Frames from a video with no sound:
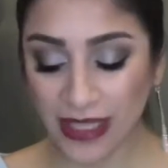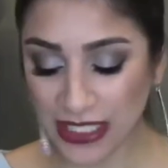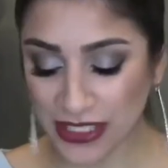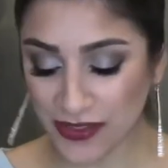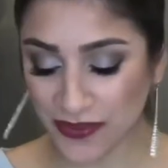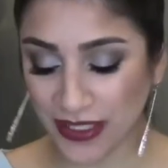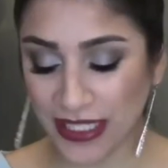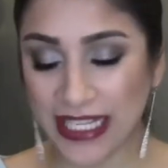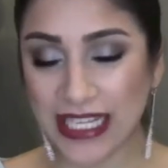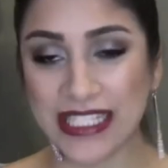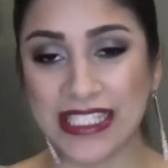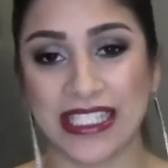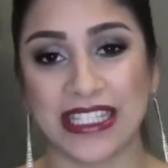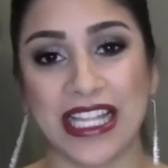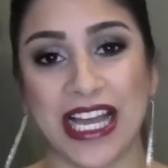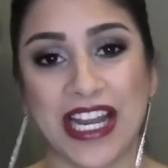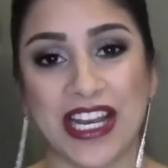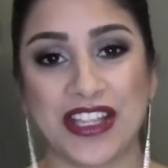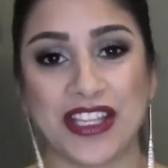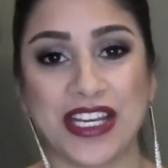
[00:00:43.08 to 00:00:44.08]
It's funny because a
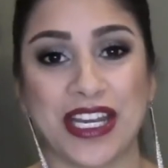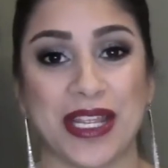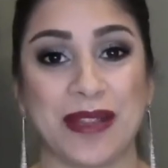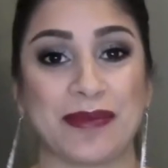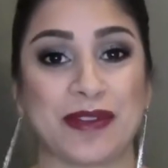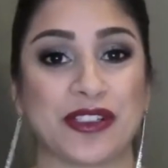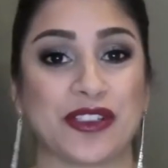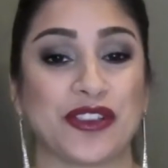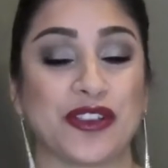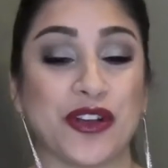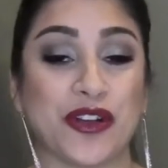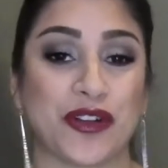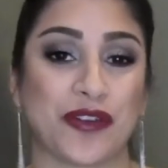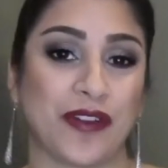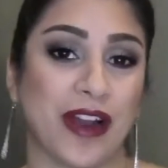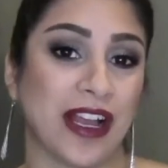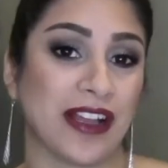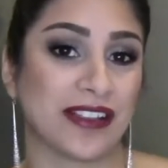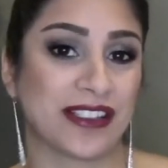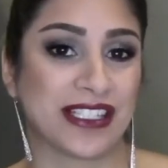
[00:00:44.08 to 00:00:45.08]
lot of the neighbors joke
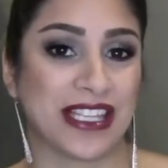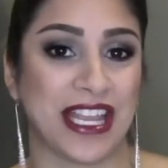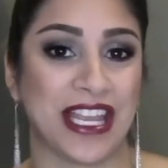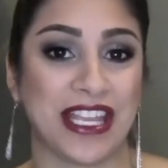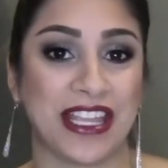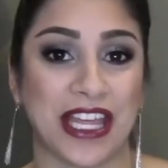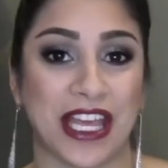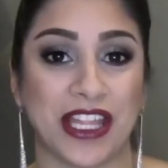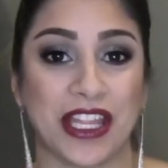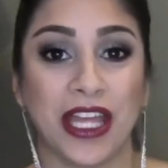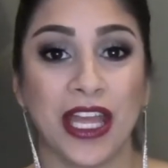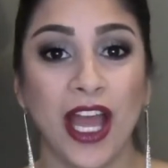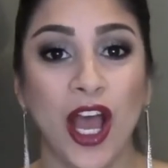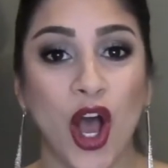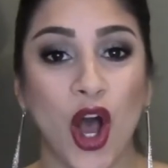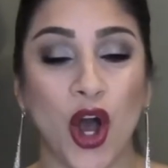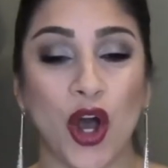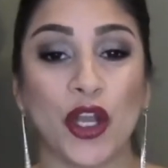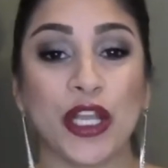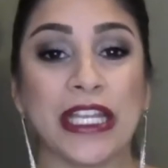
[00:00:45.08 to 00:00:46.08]
around saying that
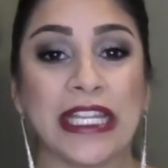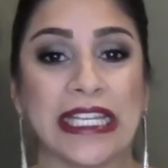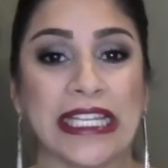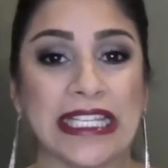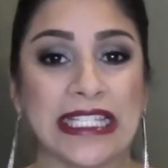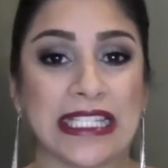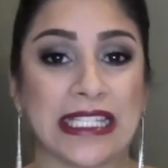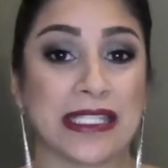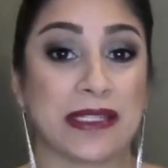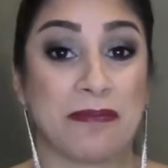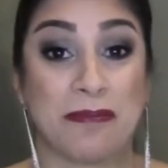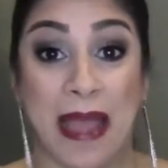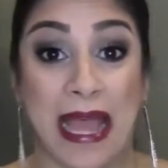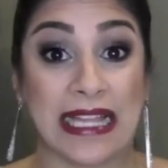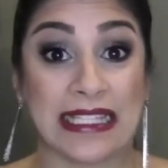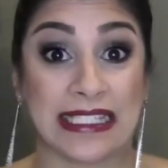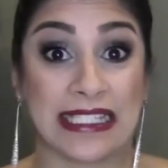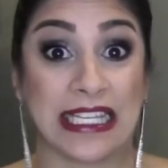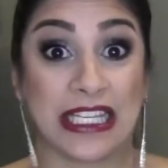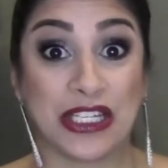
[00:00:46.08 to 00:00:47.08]
all he needs is the
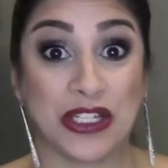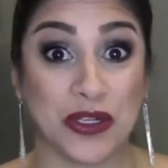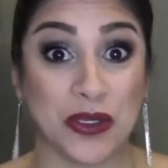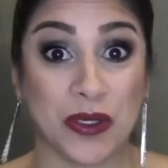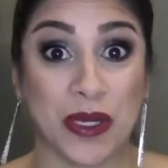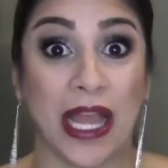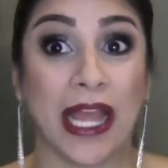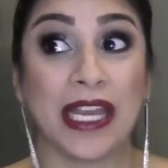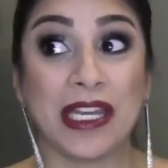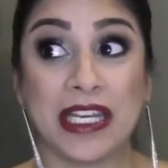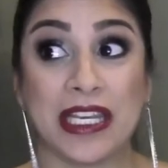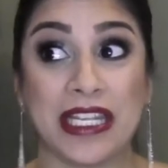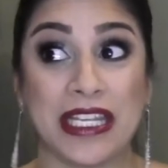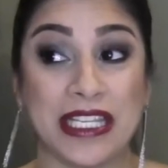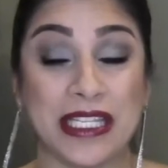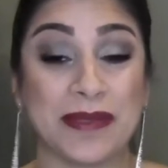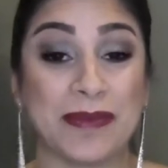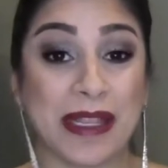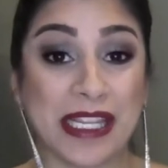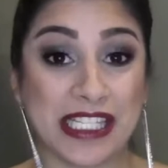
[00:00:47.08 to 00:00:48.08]
bat signal and
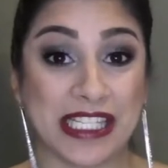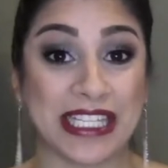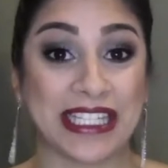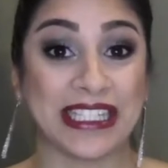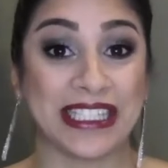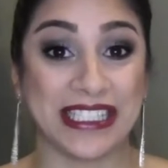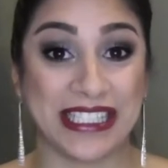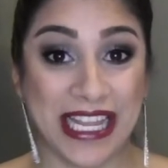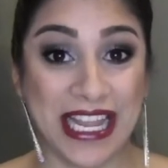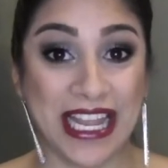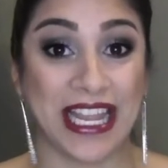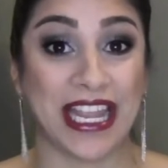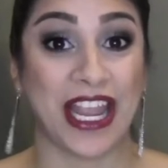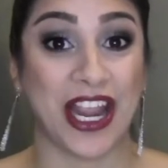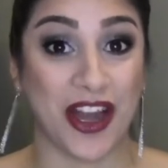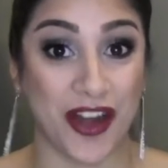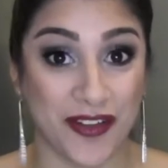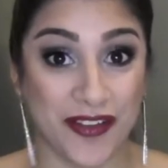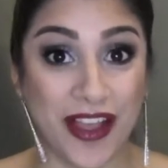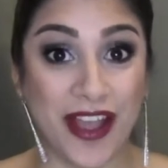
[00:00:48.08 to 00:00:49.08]
he's basically taking
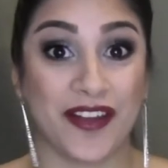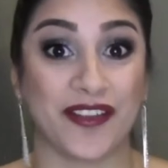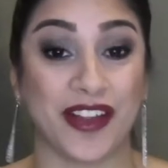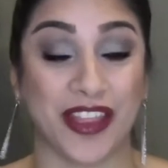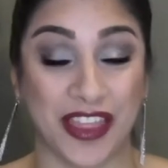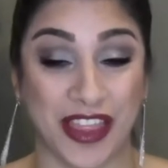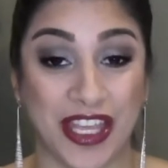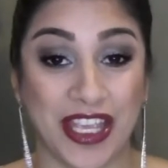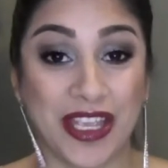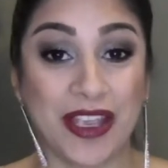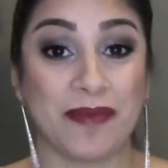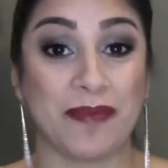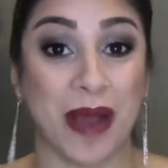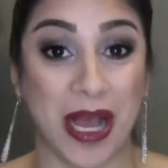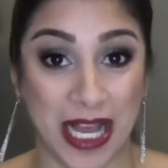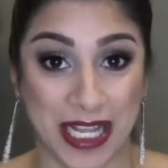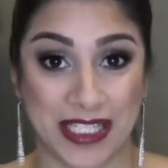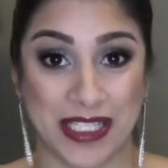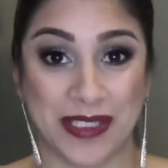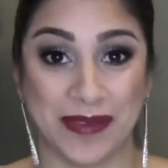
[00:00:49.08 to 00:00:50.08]
care of everything
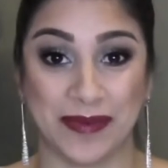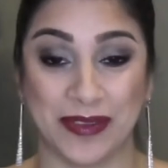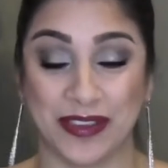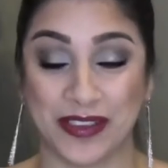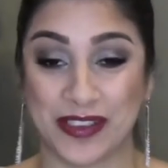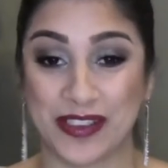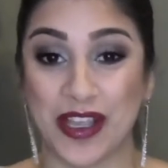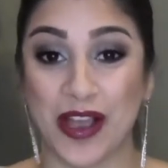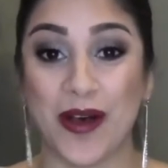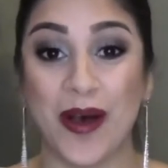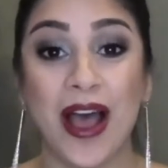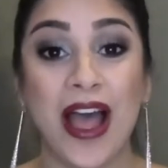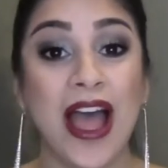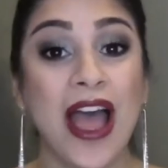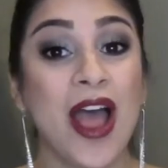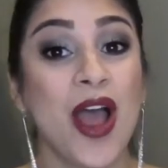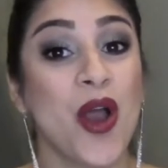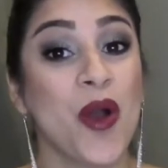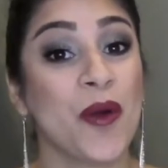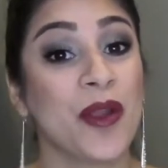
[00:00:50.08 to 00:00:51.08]
possible. So
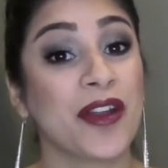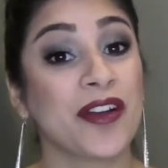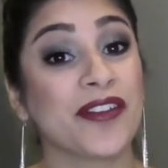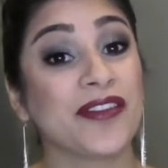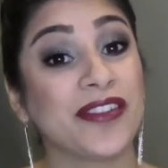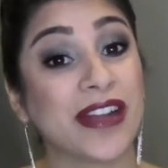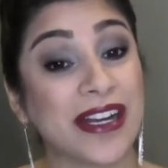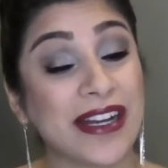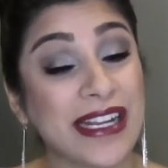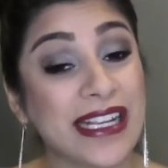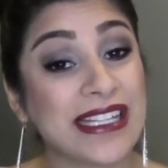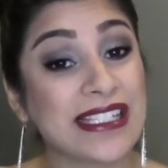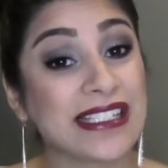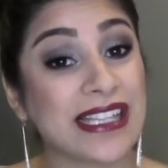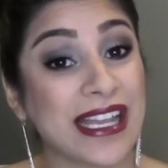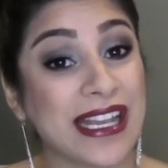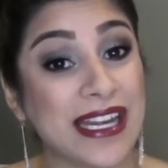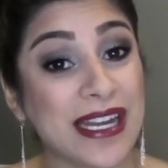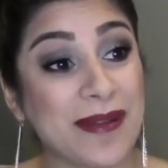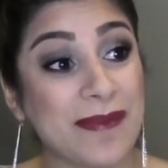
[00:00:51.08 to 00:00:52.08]
we are very
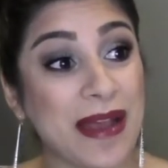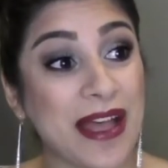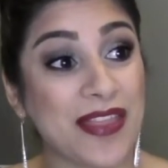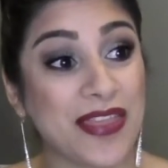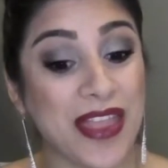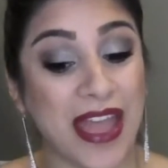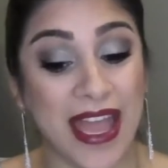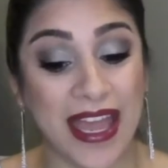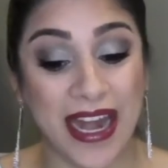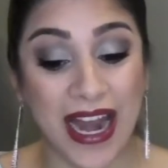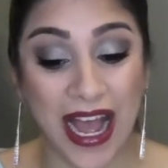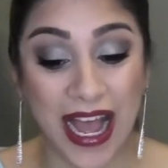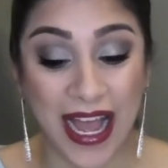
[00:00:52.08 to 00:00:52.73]
excited about that.